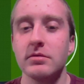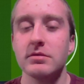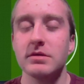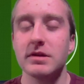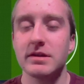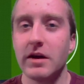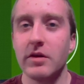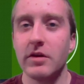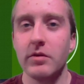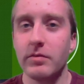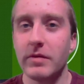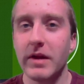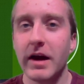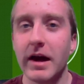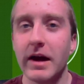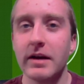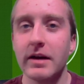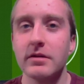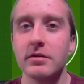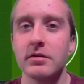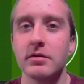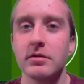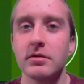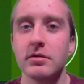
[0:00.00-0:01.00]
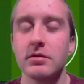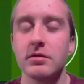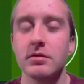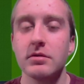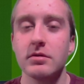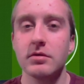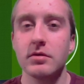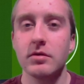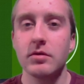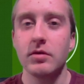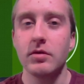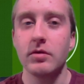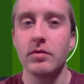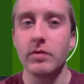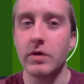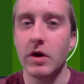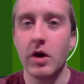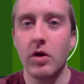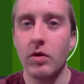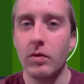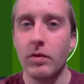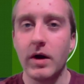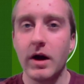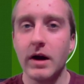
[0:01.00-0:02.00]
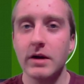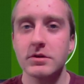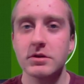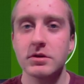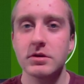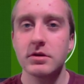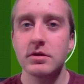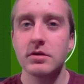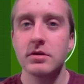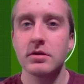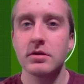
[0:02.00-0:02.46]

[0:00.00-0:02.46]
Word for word: to tell them that. We all watched.